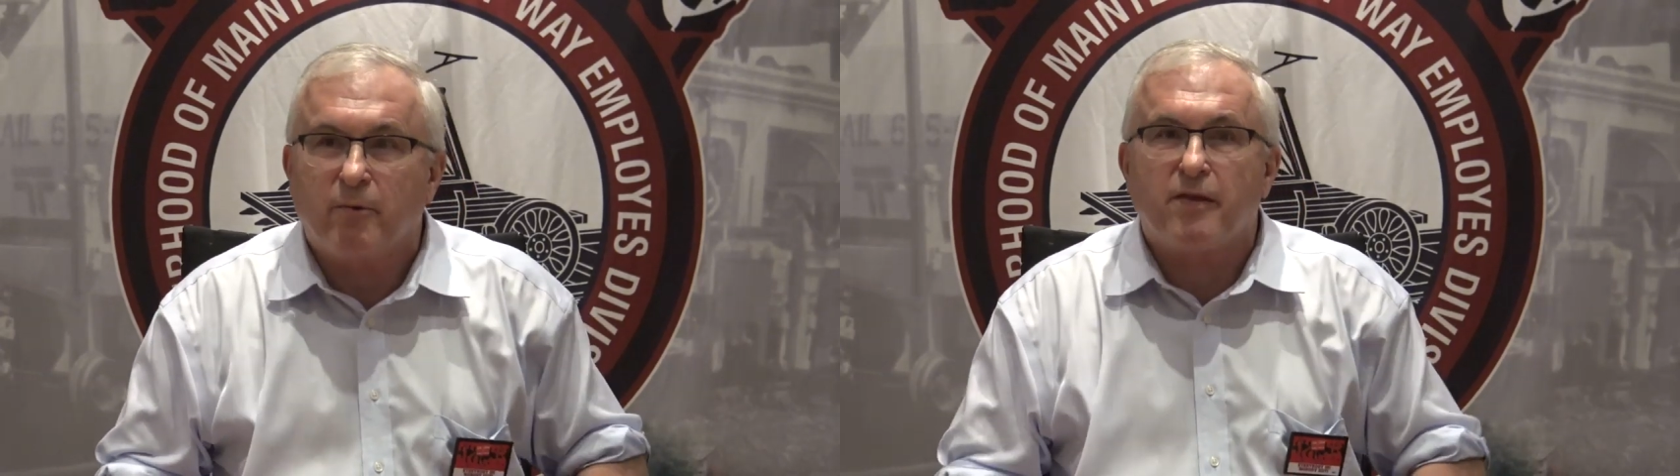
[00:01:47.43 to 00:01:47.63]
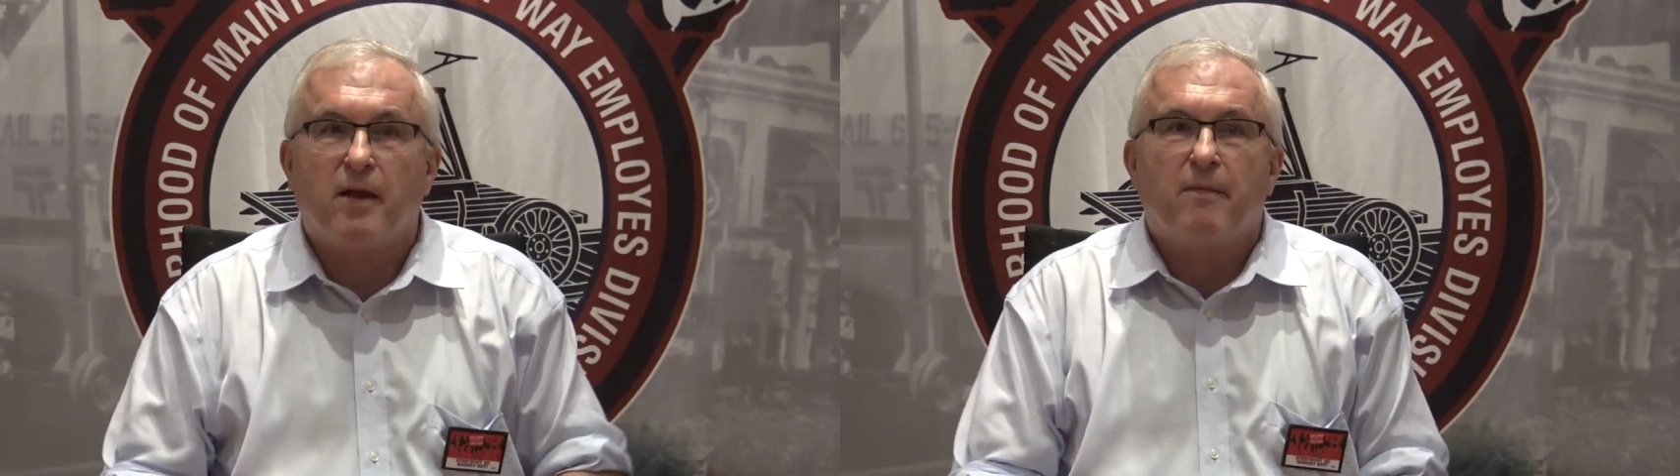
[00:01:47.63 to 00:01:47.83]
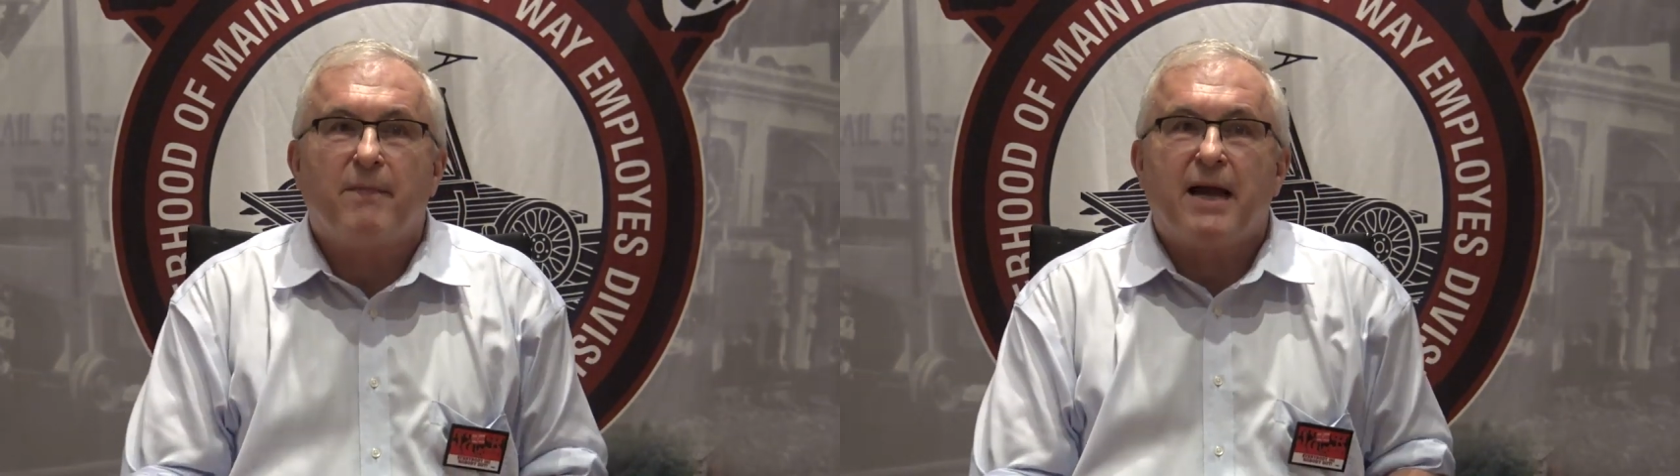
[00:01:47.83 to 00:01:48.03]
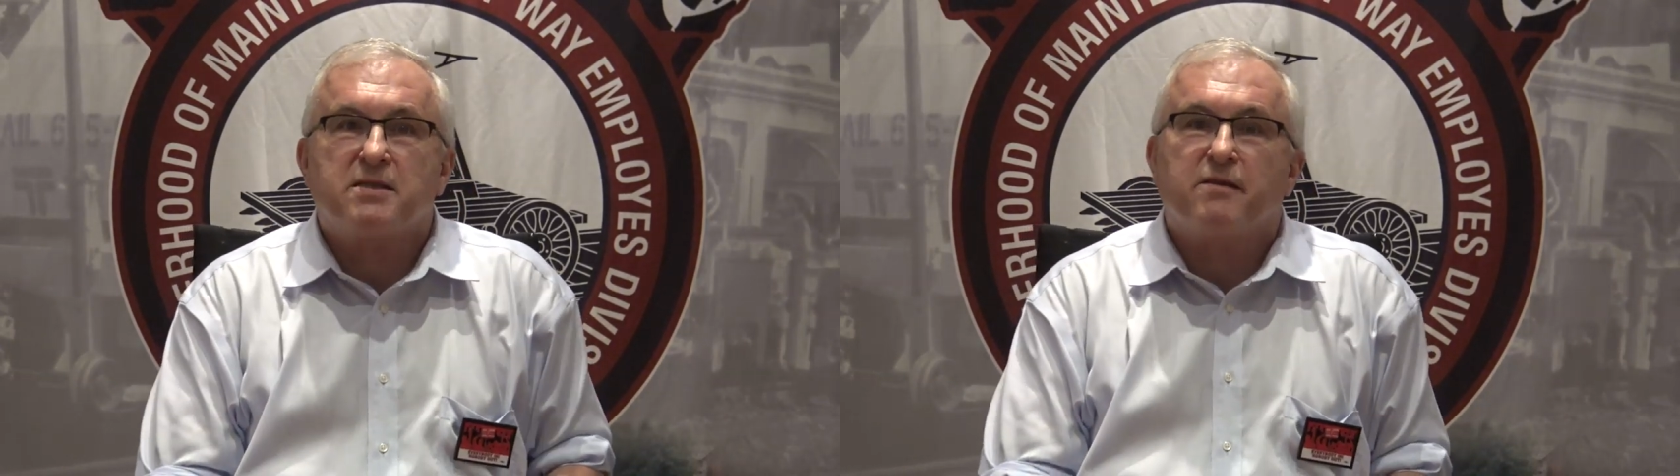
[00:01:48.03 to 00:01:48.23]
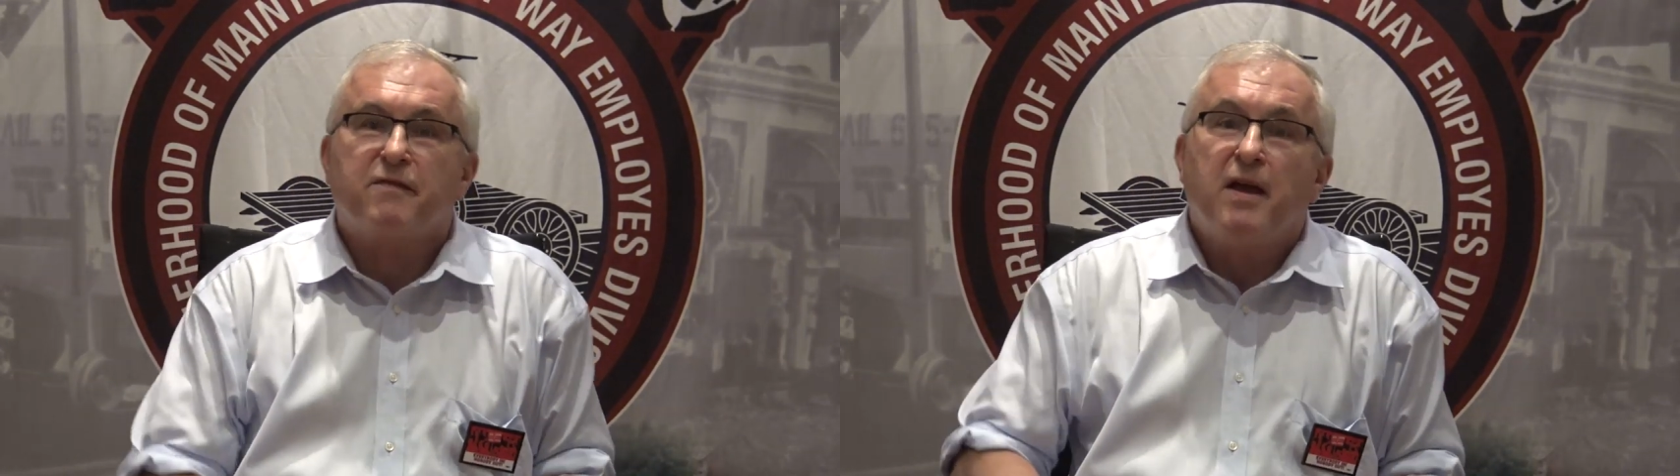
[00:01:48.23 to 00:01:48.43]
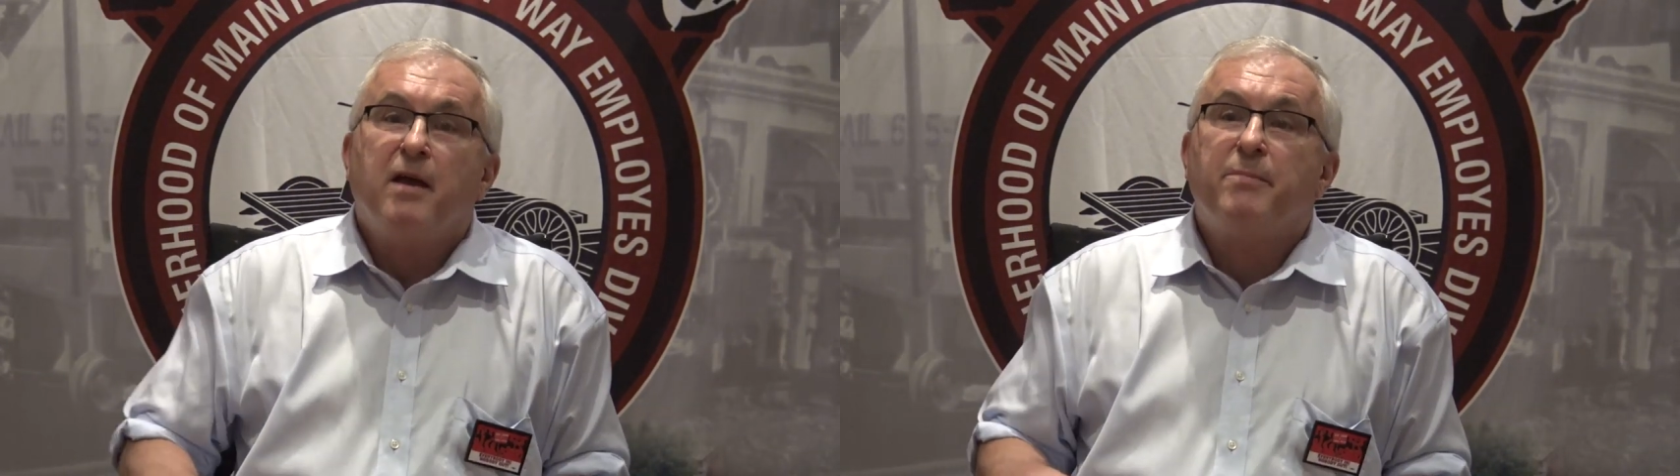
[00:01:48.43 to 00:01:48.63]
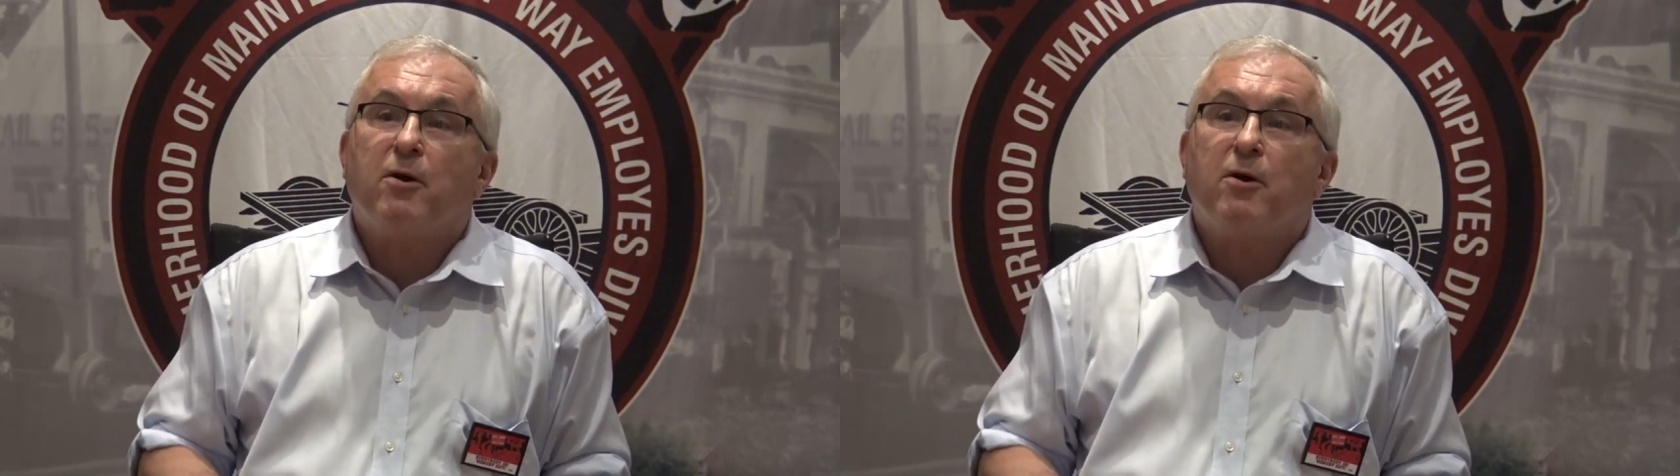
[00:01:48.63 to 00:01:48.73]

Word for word: with a massive